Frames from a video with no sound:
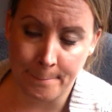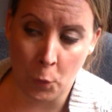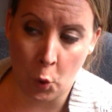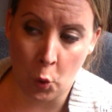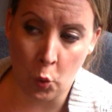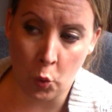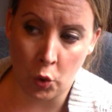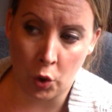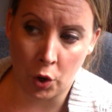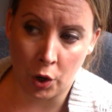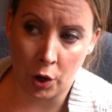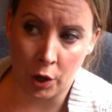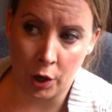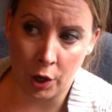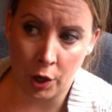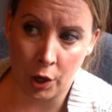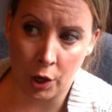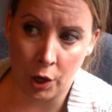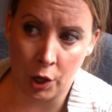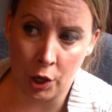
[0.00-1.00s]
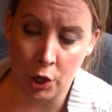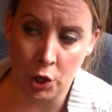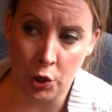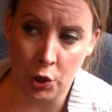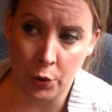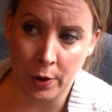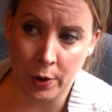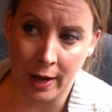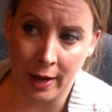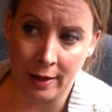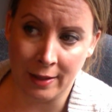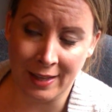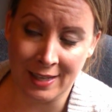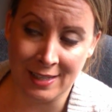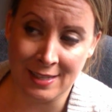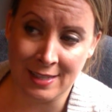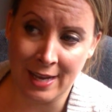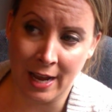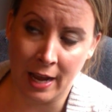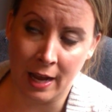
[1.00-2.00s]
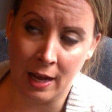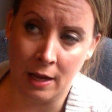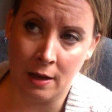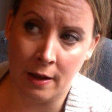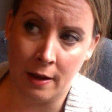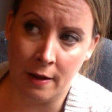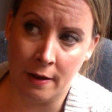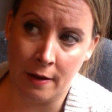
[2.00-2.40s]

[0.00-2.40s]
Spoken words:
or you can, like, say